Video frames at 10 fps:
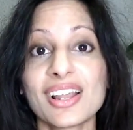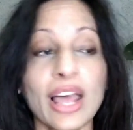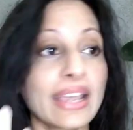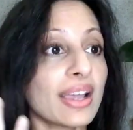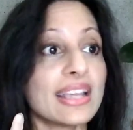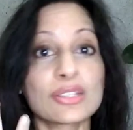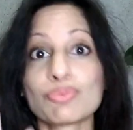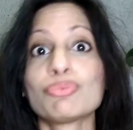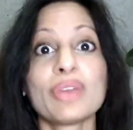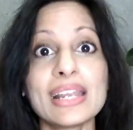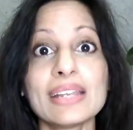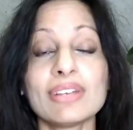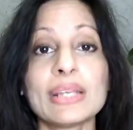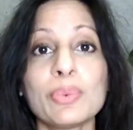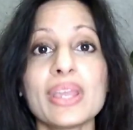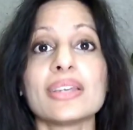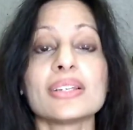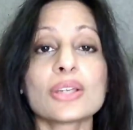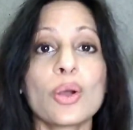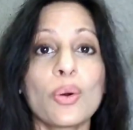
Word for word: Like it's really, really weird,